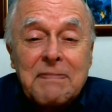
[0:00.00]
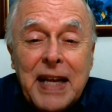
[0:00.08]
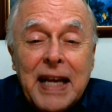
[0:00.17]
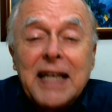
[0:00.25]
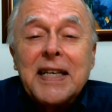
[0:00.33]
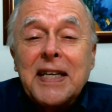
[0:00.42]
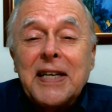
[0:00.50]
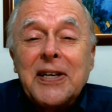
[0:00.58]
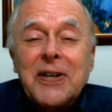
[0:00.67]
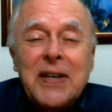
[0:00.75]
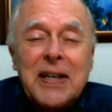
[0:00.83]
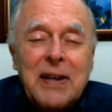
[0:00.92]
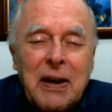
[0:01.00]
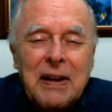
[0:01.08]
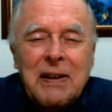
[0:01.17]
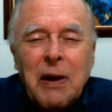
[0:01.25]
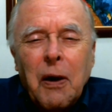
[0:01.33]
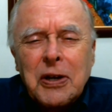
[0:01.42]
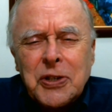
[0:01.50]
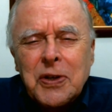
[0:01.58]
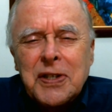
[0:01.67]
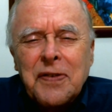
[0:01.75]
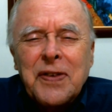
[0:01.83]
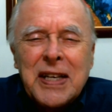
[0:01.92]
taken to dinner and all
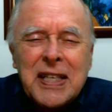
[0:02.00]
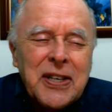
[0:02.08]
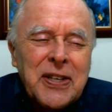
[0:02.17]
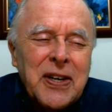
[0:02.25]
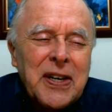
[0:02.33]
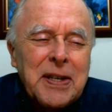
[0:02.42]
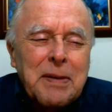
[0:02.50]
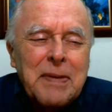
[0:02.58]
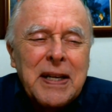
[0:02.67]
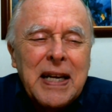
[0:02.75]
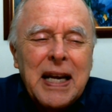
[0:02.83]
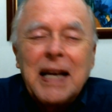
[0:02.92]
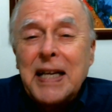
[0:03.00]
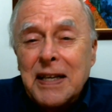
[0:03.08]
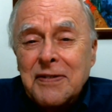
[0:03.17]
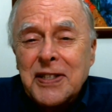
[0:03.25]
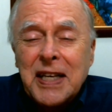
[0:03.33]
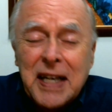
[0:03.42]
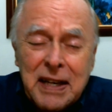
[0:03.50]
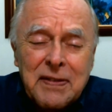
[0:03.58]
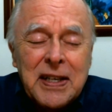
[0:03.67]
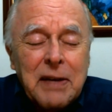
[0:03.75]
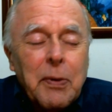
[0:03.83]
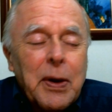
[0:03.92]
sorts of things are done and gifts
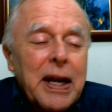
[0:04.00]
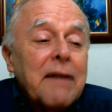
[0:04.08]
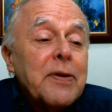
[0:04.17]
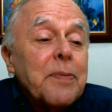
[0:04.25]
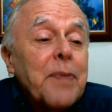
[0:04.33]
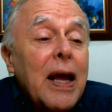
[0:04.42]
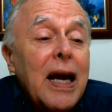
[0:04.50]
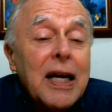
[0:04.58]
given and what have you.